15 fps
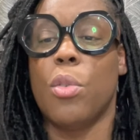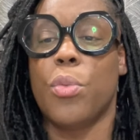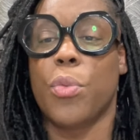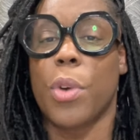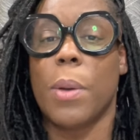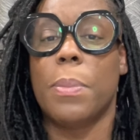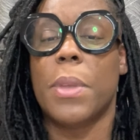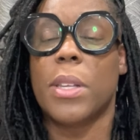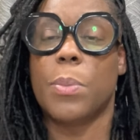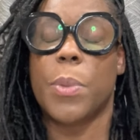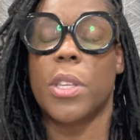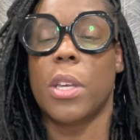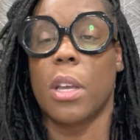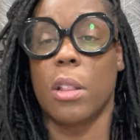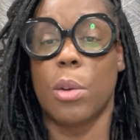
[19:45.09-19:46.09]
from this
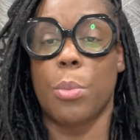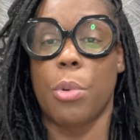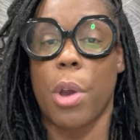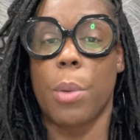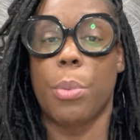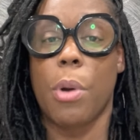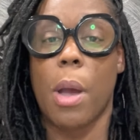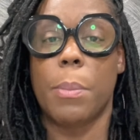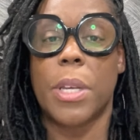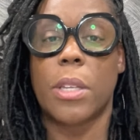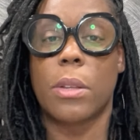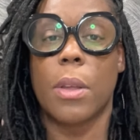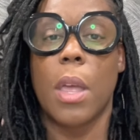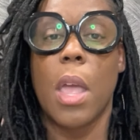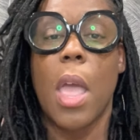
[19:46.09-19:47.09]
particular brand promise.